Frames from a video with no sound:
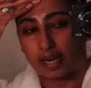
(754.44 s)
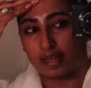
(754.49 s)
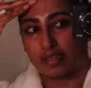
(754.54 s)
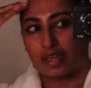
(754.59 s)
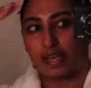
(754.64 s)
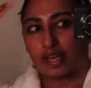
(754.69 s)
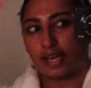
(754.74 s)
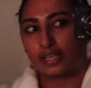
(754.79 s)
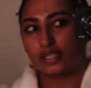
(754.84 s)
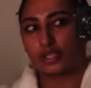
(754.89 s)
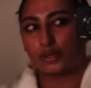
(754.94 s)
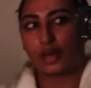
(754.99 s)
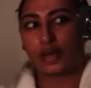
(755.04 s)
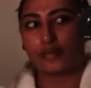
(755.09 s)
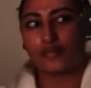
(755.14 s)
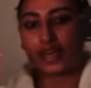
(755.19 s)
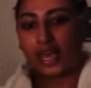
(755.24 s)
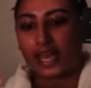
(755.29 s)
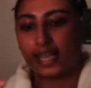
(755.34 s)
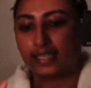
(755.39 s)
And I think I do
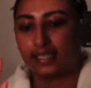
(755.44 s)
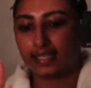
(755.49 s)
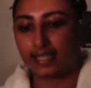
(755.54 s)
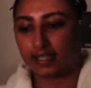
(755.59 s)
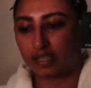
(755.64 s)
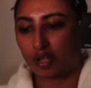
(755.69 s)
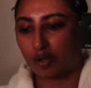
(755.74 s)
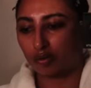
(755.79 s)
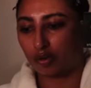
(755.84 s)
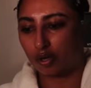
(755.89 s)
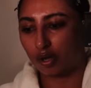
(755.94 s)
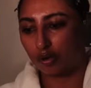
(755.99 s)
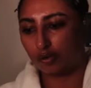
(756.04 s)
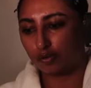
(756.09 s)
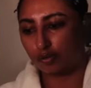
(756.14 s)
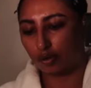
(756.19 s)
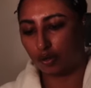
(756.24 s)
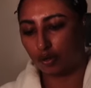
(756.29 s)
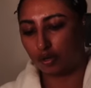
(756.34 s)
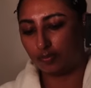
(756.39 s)
have a discount
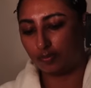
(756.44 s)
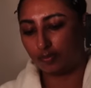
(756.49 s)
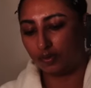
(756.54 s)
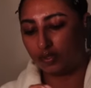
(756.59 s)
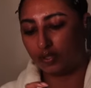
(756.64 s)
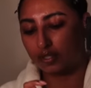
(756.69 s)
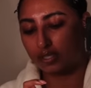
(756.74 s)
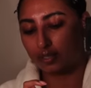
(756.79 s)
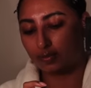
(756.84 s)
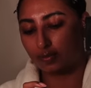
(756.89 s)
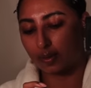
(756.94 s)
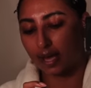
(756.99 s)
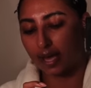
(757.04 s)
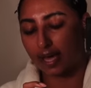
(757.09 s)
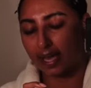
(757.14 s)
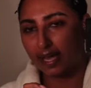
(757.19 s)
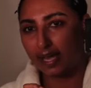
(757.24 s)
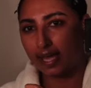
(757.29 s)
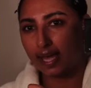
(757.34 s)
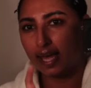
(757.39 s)
code on Beauty
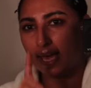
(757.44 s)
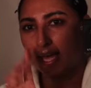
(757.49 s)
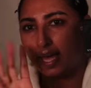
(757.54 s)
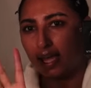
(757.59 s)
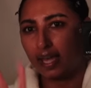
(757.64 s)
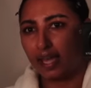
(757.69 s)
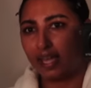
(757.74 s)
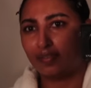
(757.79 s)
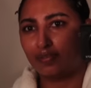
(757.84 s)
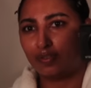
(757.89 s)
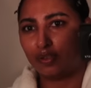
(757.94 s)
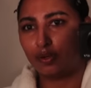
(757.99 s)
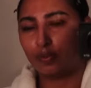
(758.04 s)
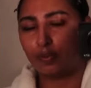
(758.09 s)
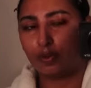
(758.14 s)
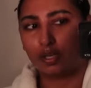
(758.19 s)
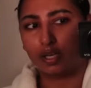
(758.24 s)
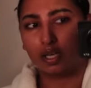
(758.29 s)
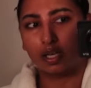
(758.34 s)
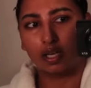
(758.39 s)
Pie if you
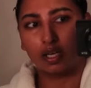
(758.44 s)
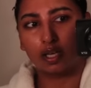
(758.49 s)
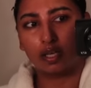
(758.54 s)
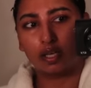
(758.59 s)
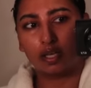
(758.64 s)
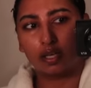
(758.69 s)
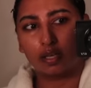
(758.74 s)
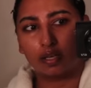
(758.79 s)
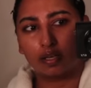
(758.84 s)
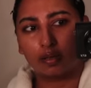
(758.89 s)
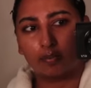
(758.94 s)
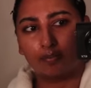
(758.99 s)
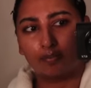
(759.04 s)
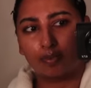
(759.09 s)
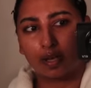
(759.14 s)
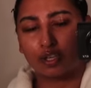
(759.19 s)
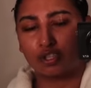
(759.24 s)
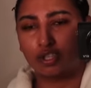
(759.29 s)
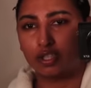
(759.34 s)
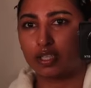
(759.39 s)
wanna
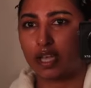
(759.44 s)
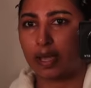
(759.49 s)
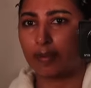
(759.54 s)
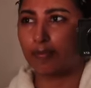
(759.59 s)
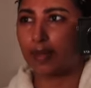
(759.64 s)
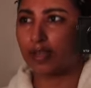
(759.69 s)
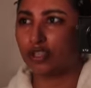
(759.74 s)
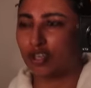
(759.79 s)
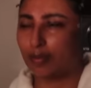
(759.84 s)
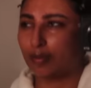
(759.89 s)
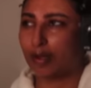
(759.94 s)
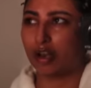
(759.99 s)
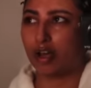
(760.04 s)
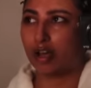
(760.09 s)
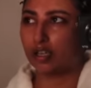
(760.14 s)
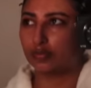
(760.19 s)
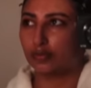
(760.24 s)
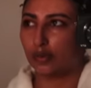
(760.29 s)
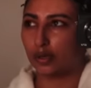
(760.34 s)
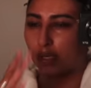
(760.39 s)
purchase. I've mentioned it in my
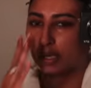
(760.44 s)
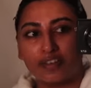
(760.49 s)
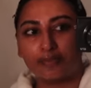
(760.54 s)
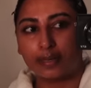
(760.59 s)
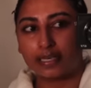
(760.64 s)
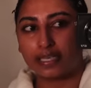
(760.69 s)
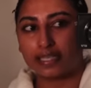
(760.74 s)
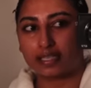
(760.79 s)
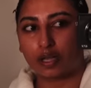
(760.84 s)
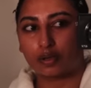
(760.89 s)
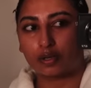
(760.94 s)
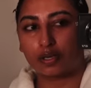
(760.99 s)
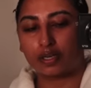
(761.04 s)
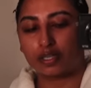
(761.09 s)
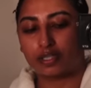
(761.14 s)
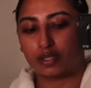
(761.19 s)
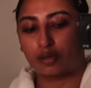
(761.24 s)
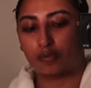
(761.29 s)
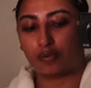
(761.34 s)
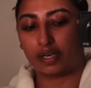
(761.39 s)
last vlog. If my discount code
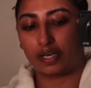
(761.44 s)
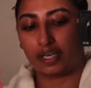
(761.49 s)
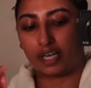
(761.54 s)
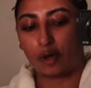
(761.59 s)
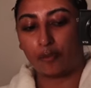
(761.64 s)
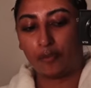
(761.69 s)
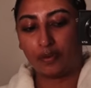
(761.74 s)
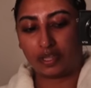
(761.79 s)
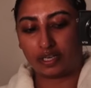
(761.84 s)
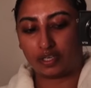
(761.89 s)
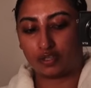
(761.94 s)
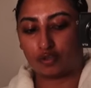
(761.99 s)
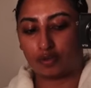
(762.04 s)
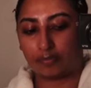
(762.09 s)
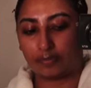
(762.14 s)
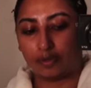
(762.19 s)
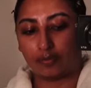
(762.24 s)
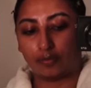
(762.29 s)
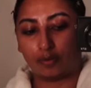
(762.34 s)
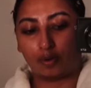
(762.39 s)
is still running, I'll put that in the
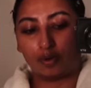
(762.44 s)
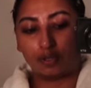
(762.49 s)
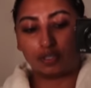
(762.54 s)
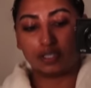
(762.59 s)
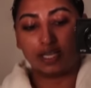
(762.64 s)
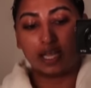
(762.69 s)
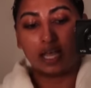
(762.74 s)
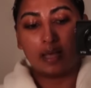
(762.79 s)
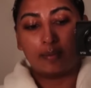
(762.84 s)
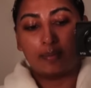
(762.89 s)
description box.